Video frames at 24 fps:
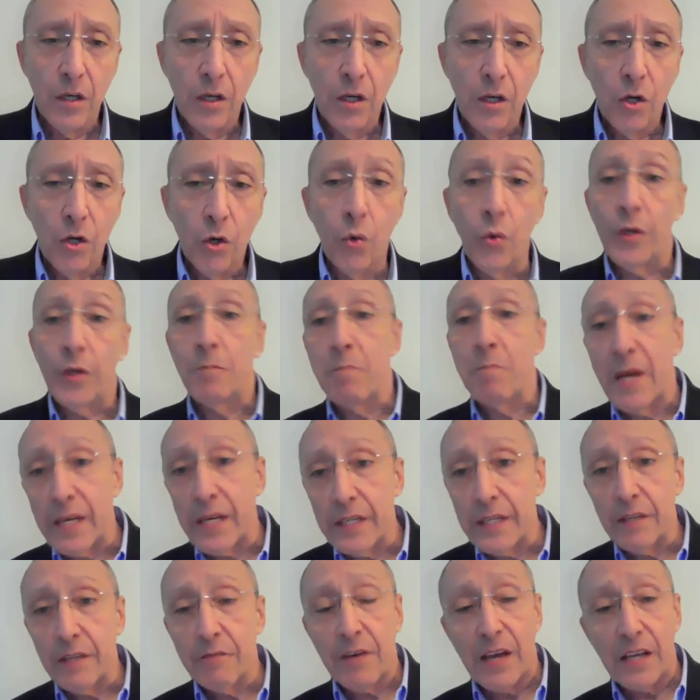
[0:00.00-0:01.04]
who
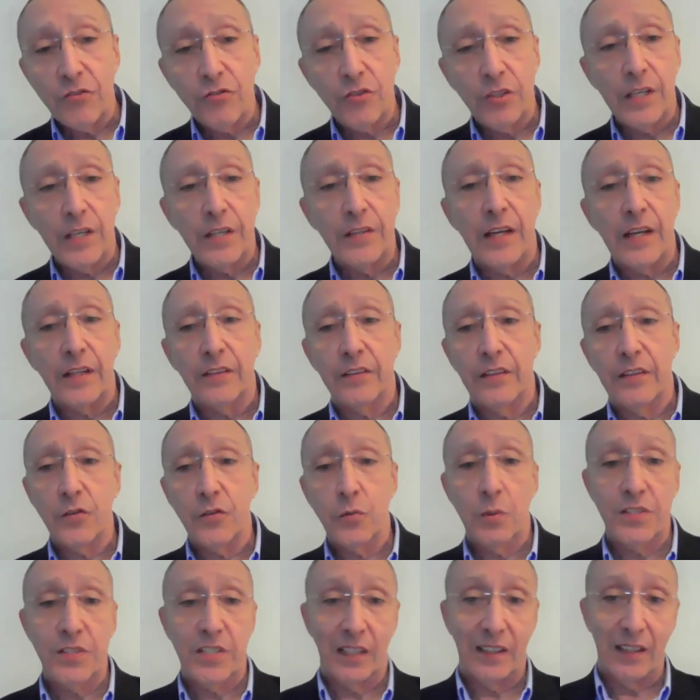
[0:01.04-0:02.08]
admitted eventually that this
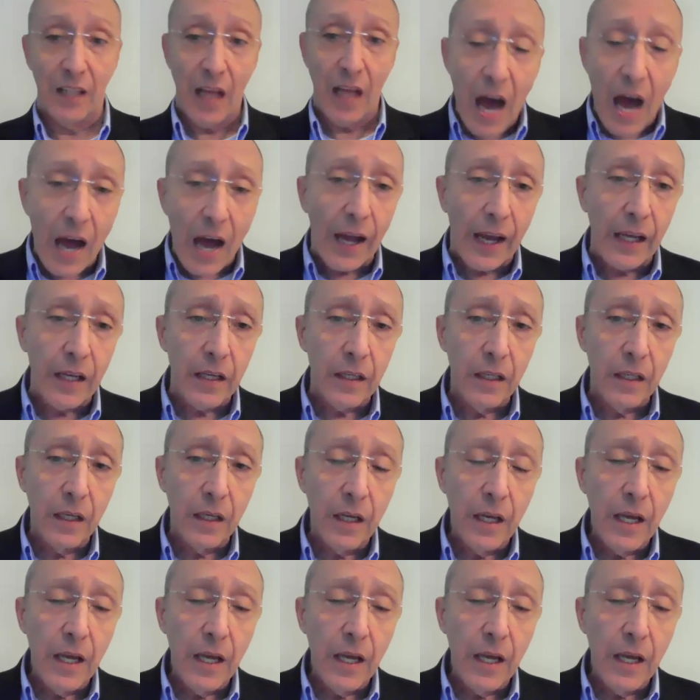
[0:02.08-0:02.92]
was a lie.